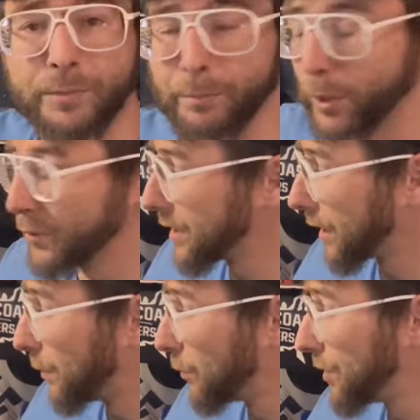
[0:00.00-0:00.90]
of the posts that
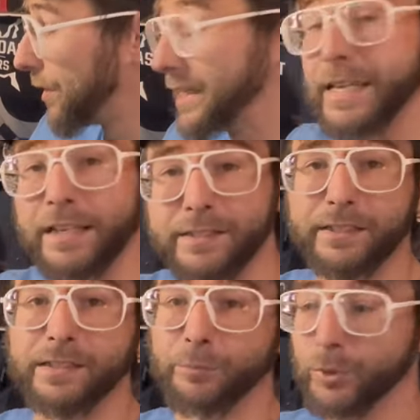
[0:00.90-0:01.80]
come with the
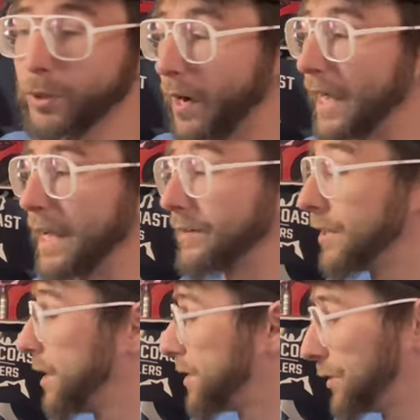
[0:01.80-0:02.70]
SCX10 Pro. I had
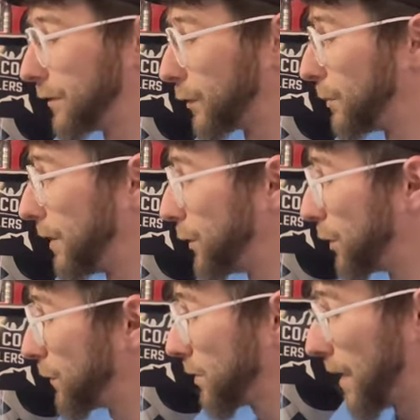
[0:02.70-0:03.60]
several left
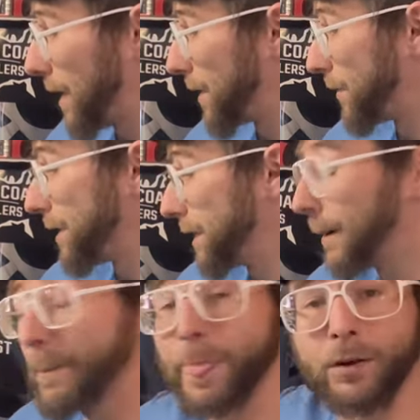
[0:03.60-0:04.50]
over and the
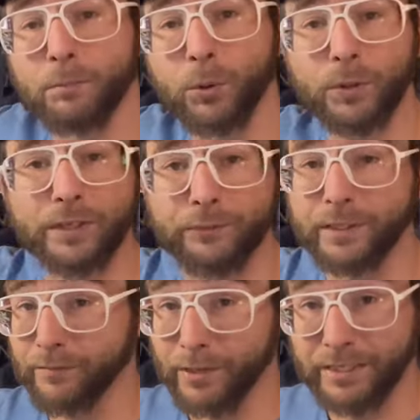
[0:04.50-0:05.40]
bolt can
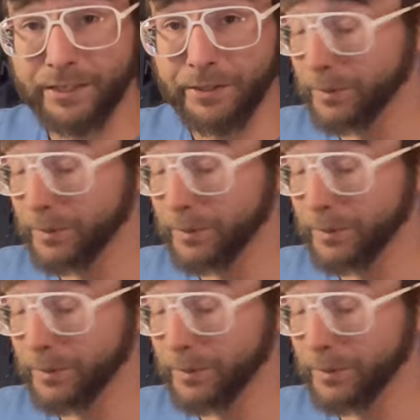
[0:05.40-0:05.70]
fit right down the